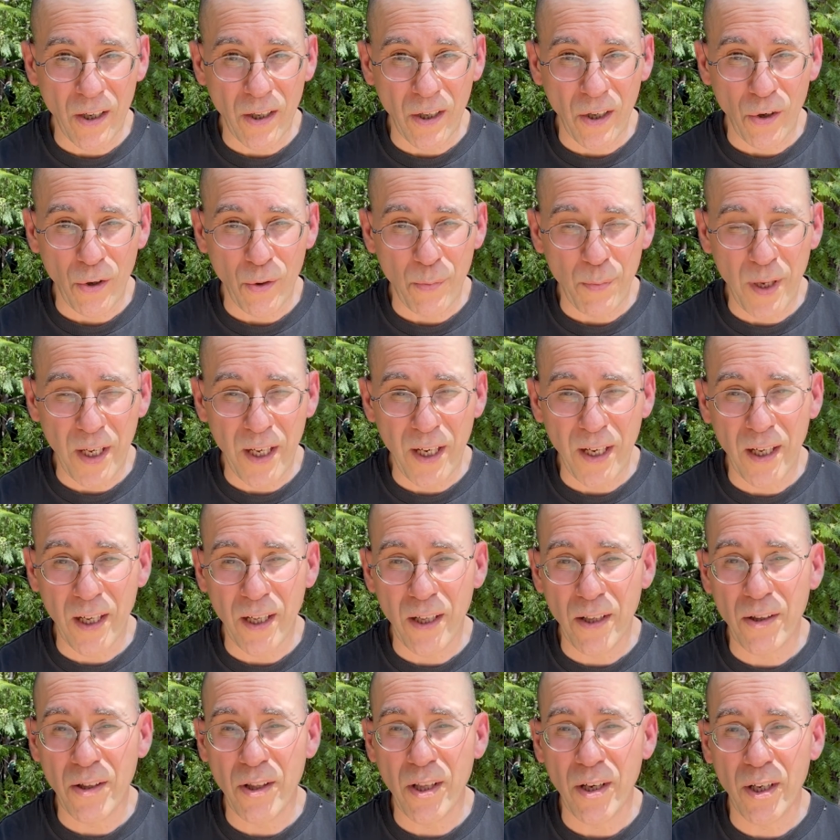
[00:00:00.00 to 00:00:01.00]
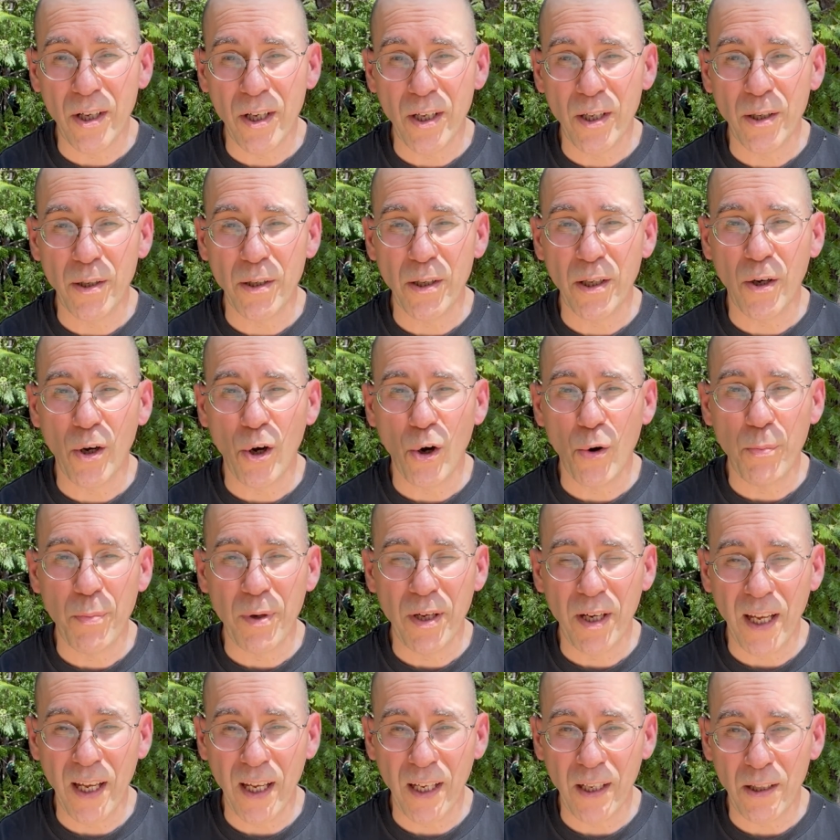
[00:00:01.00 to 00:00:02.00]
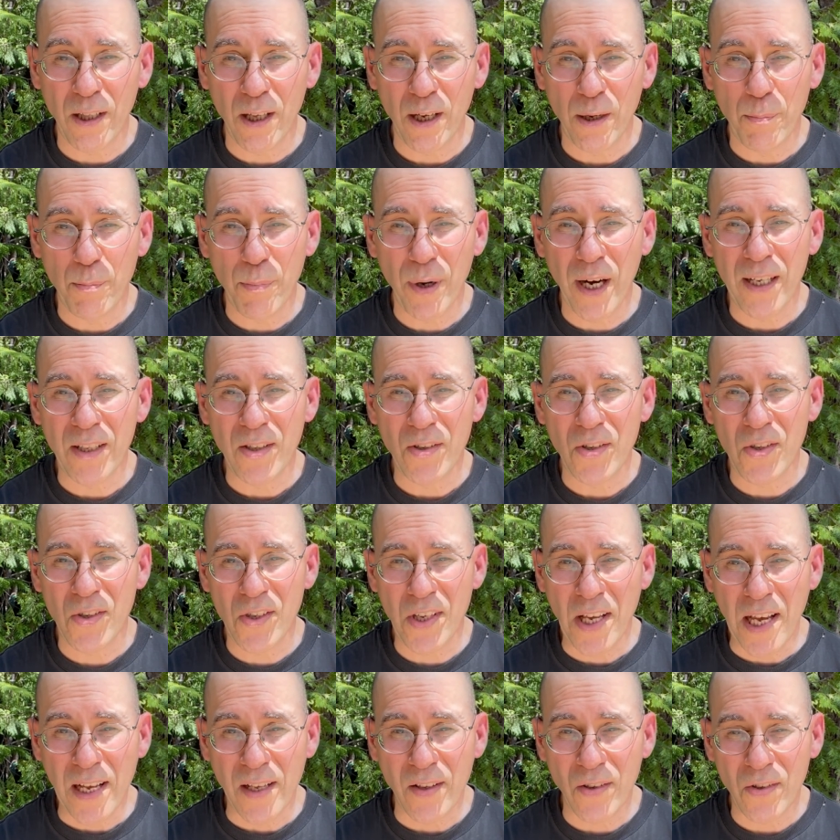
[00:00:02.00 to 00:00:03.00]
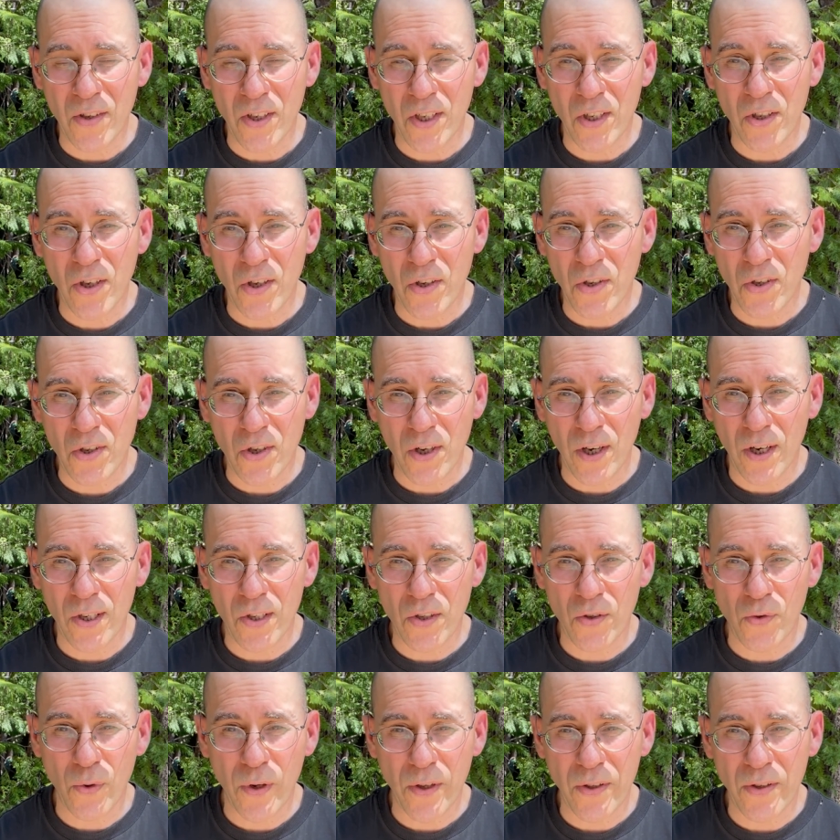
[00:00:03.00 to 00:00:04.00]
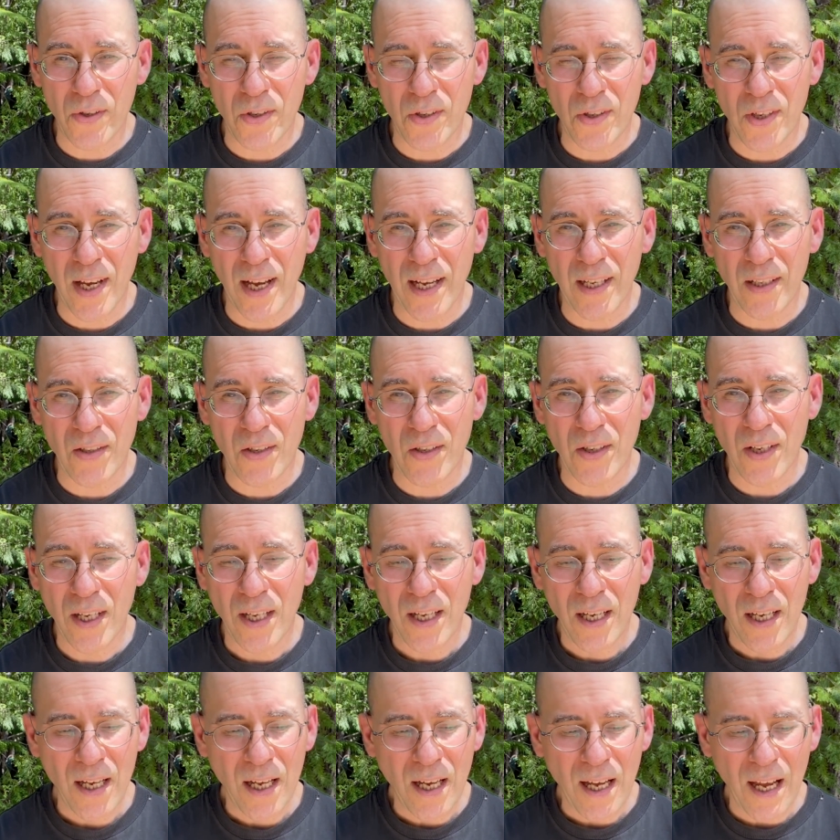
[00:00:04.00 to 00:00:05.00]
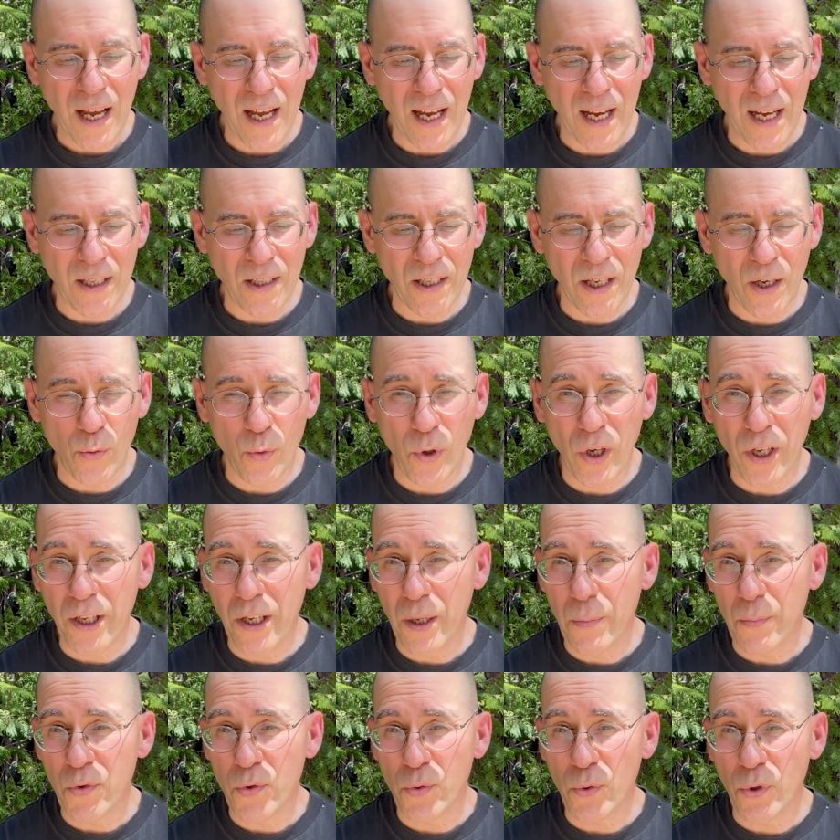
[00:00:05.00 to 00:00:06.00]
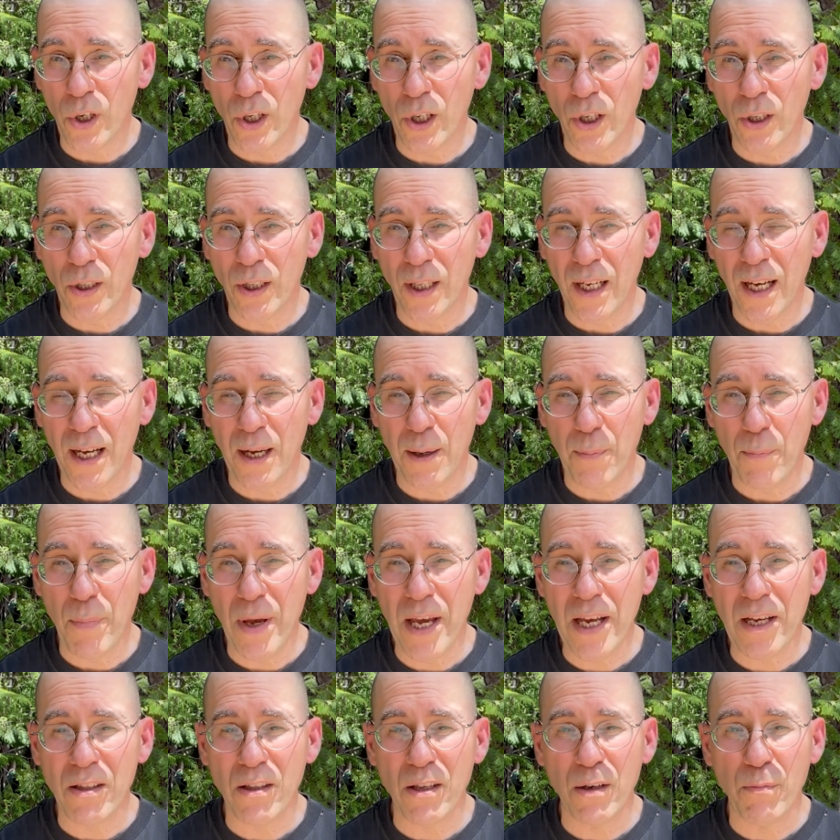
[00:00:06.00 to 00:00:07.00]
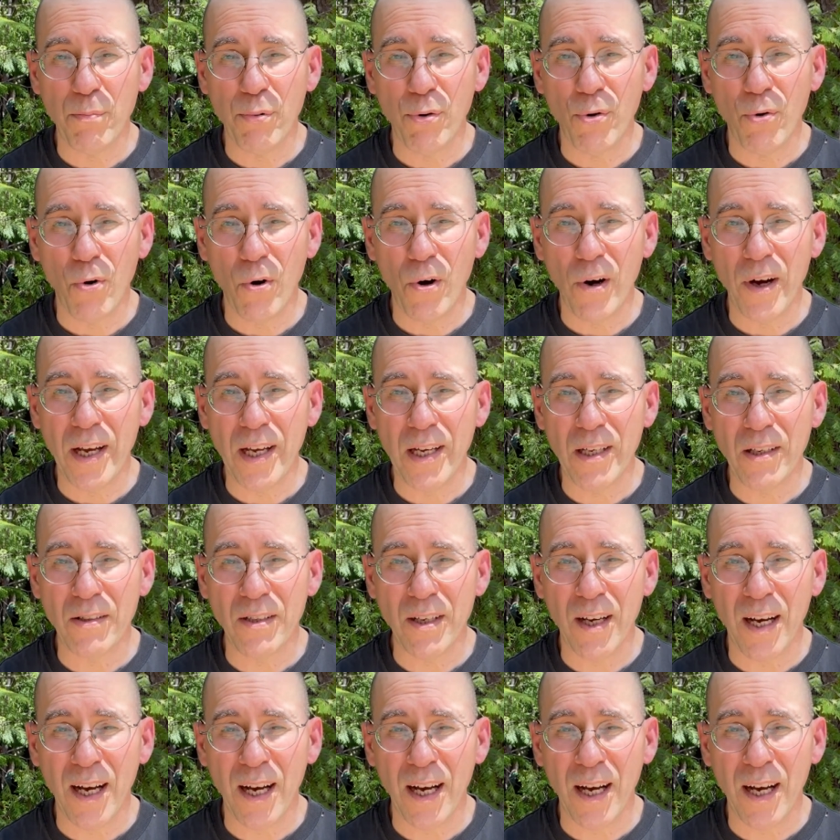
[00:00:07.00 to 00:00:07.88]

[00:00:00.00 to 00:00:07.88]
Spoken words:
omitted the opening, the but since. He just starts with sense. And Williams will make the point.